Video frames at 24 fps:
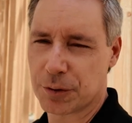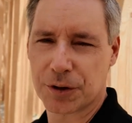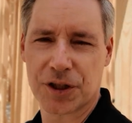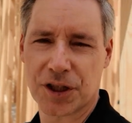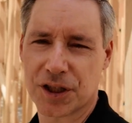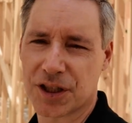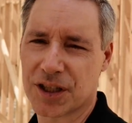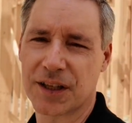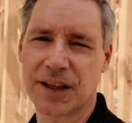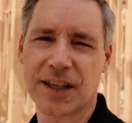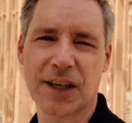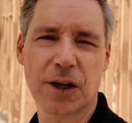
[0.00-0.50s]
We're
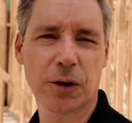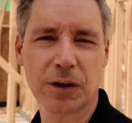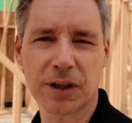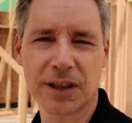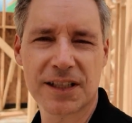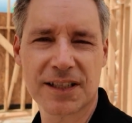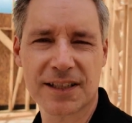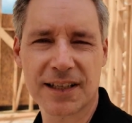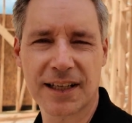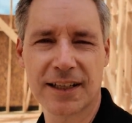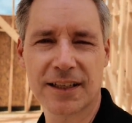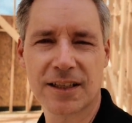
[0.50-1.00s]
just in the
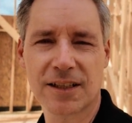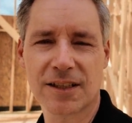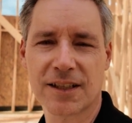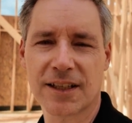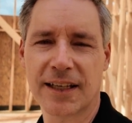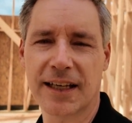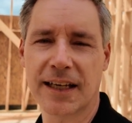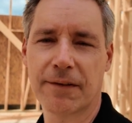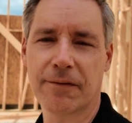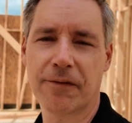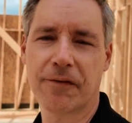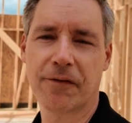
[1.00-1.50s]
early stages,
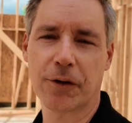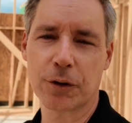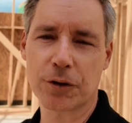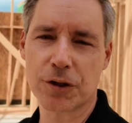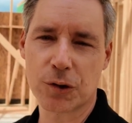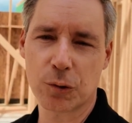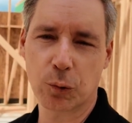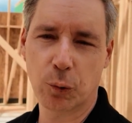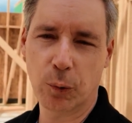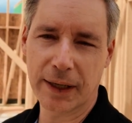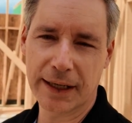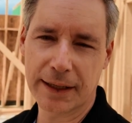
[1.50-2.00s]
again,
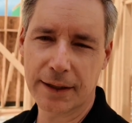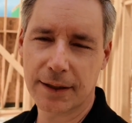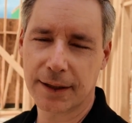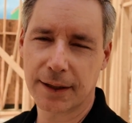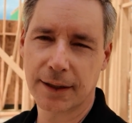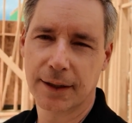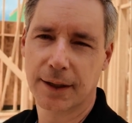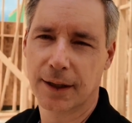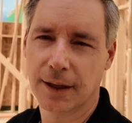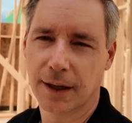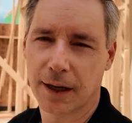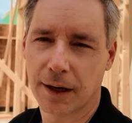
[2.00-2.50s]
first
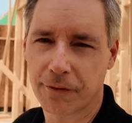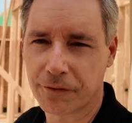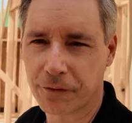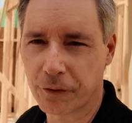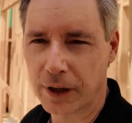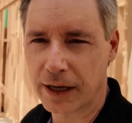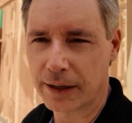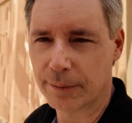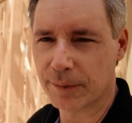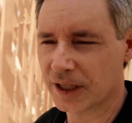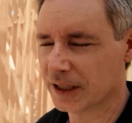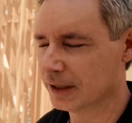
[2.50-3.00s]
week of
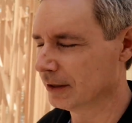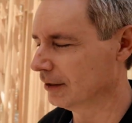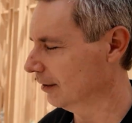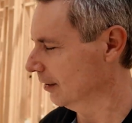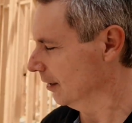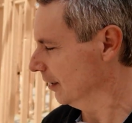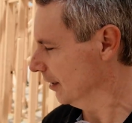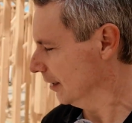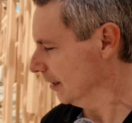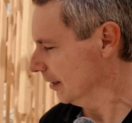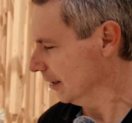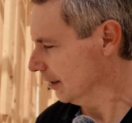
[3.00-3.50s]
framing
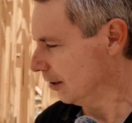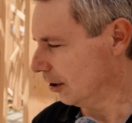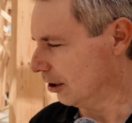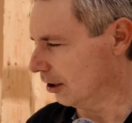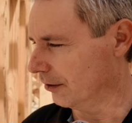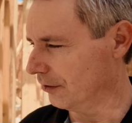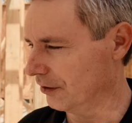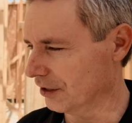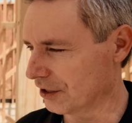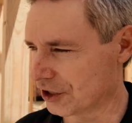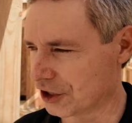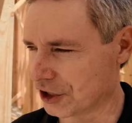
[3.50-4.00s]

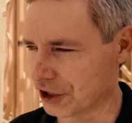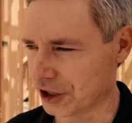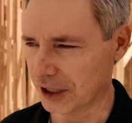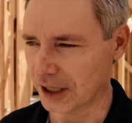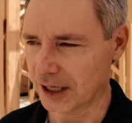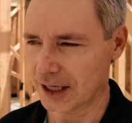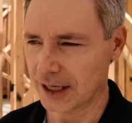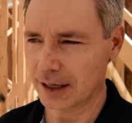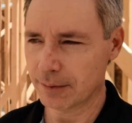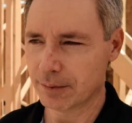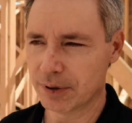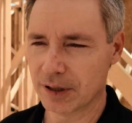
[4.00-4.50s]
on this
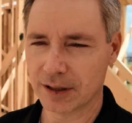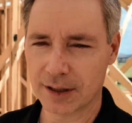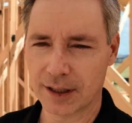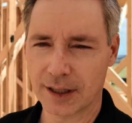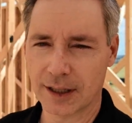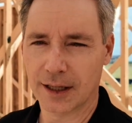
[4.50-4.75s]
job.